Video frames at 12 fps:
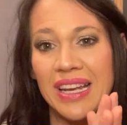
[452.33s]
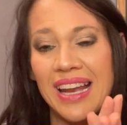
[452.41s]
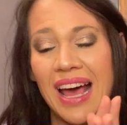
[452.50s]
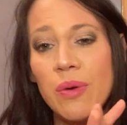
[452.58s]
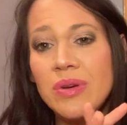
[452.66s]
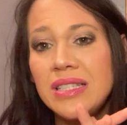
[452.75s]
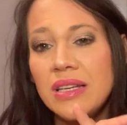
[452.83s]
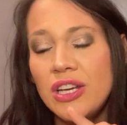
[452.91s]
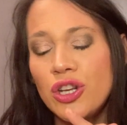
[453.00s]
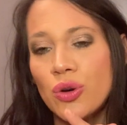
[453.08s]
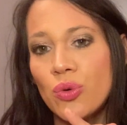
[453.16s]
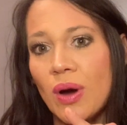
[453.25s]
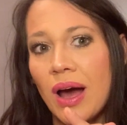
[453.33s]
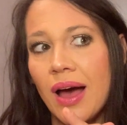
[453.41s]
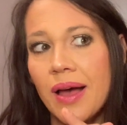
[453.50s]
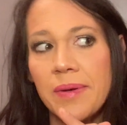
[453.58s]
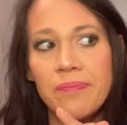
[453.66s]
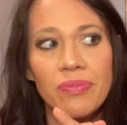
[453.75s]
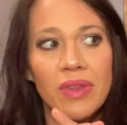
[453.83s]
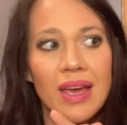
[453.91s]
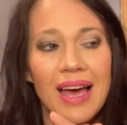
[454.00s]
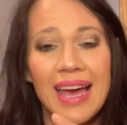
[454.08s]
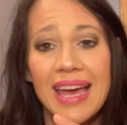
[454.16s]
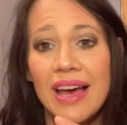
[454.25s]
And I was, you know, um,
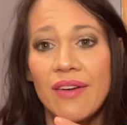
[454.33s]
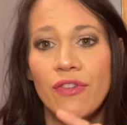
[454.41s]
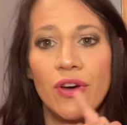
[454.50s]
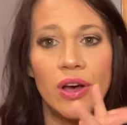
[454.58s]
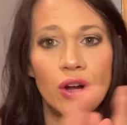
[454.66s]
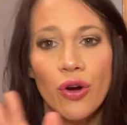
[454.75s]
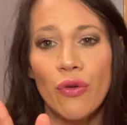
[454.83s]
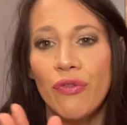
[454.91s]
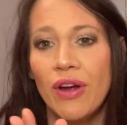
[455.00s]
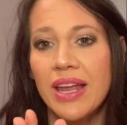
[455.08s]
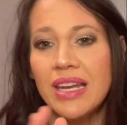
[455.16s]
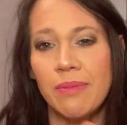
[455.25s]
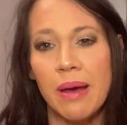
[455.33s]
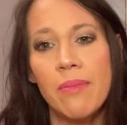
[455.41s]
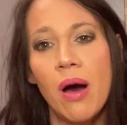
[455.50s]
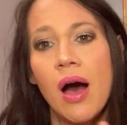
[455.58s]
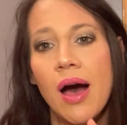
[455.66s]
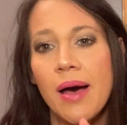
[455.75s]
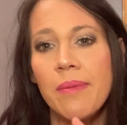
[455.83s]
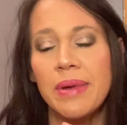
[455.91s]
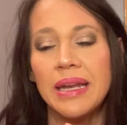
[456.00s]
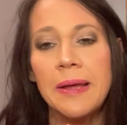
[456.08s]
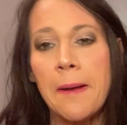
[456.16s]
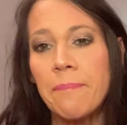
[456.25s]
I have a girlfriend and my mom and